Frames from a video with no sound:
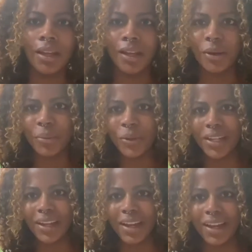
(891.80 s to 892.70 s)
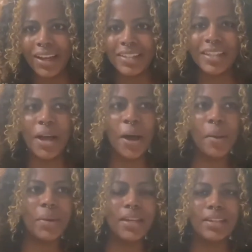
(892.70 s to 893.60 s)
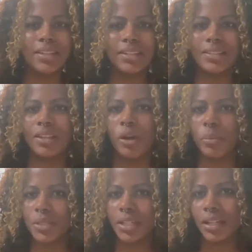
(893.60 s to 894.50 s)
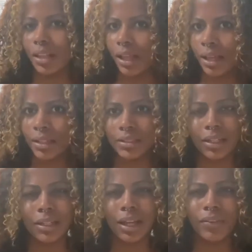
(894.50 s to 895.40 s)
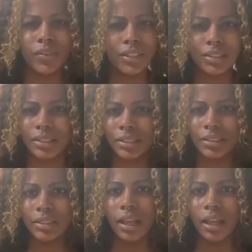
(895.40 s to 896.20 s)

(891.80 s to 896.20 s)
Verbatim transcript: good morning guys um it is almost 10 o'clock it's like 9 56